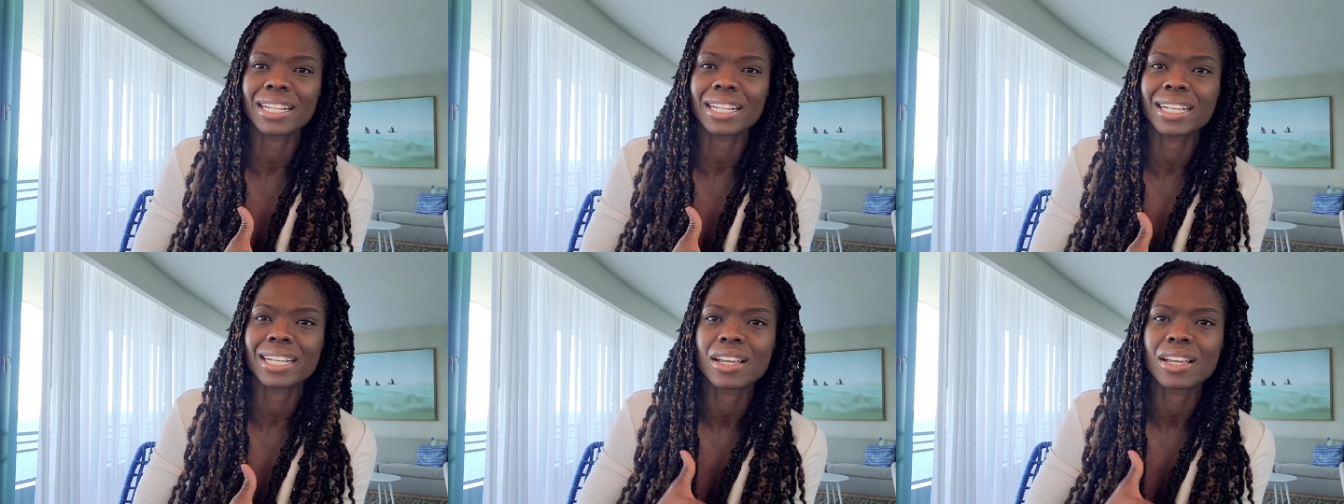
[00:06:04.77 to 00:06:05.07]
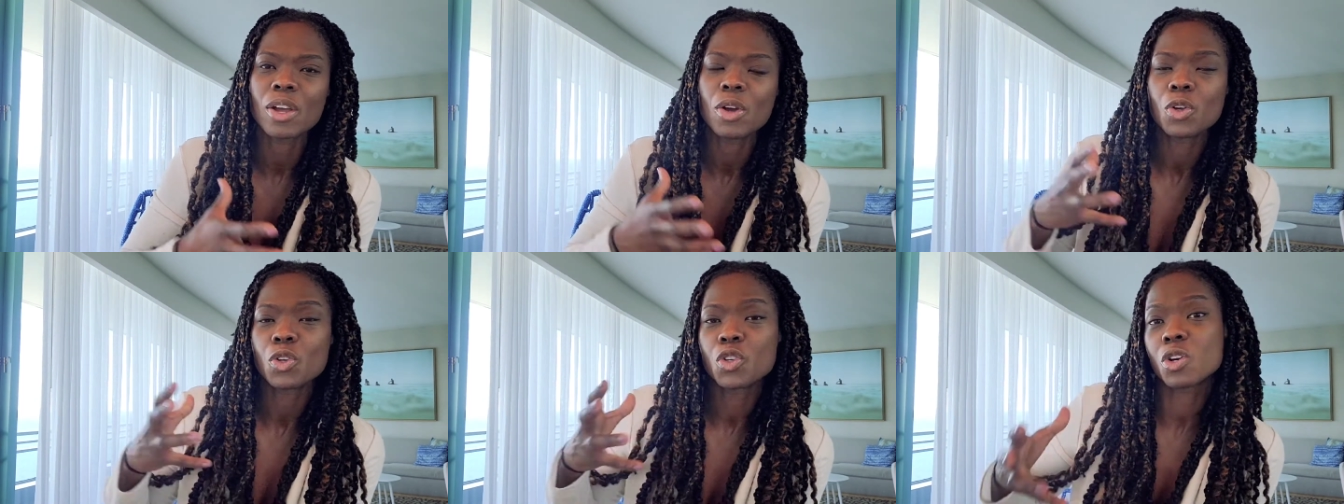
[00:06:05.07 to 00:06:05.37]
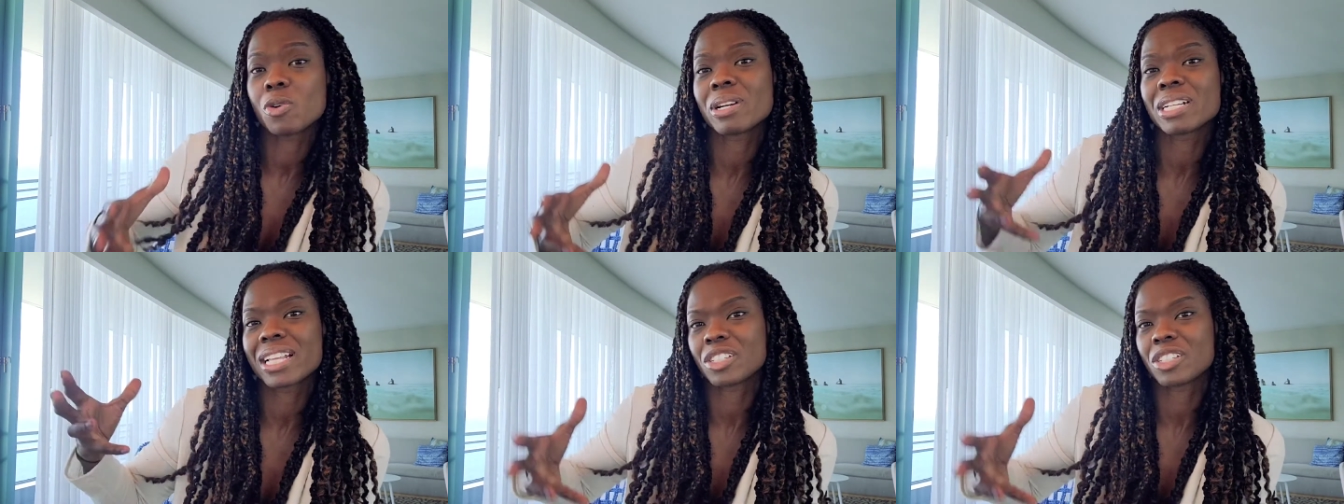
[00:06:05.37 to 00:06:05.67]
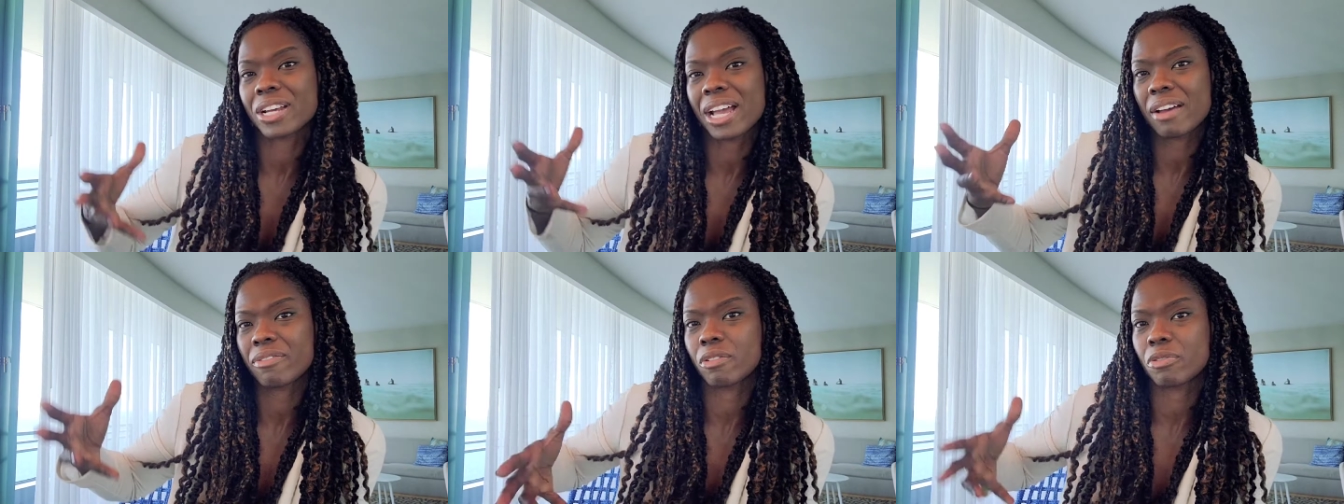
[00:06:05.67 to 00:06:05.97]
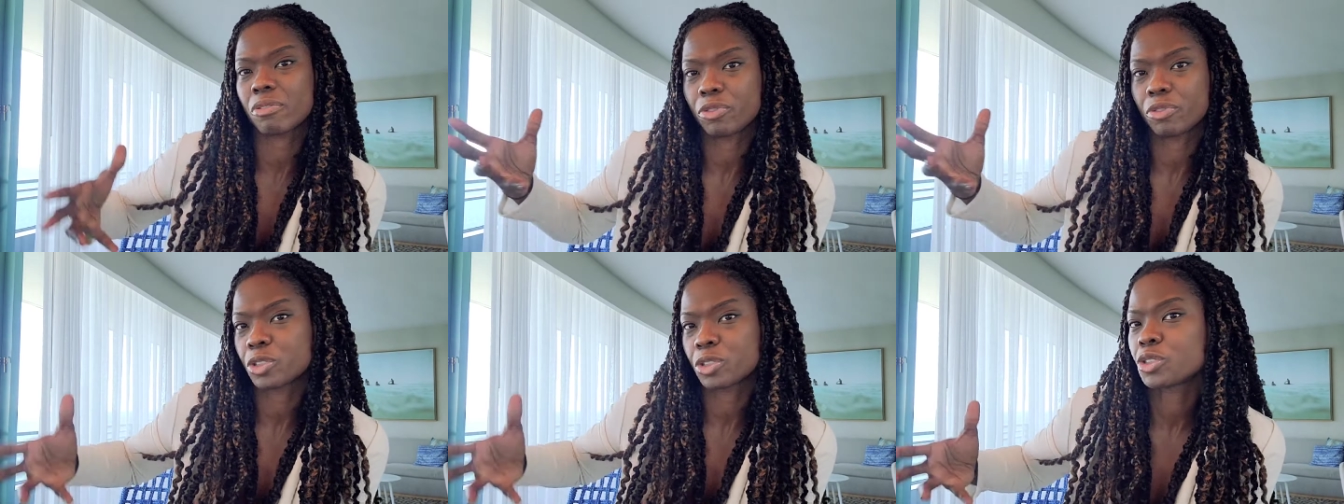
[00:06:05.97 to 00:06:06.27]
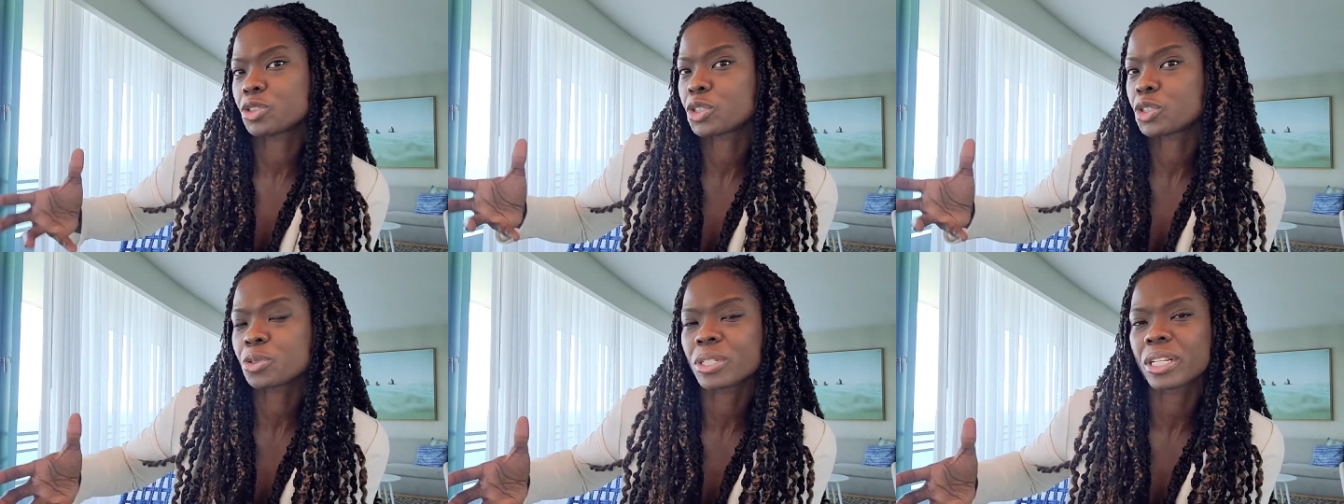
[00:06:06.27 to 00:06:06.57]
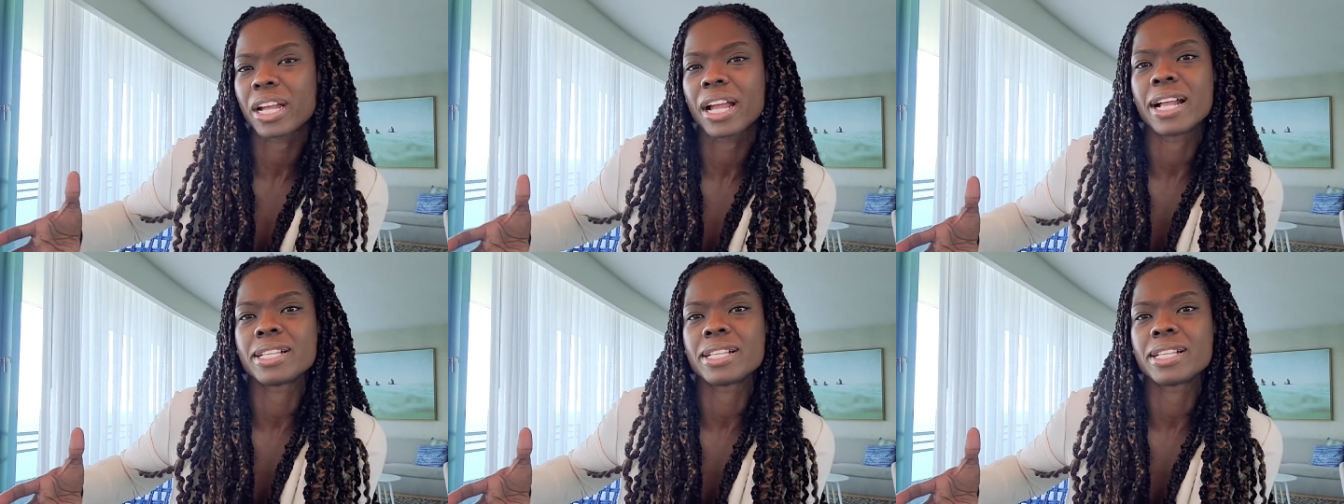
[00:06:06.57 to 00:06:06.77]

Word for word: like knowing that you have a photo shoot,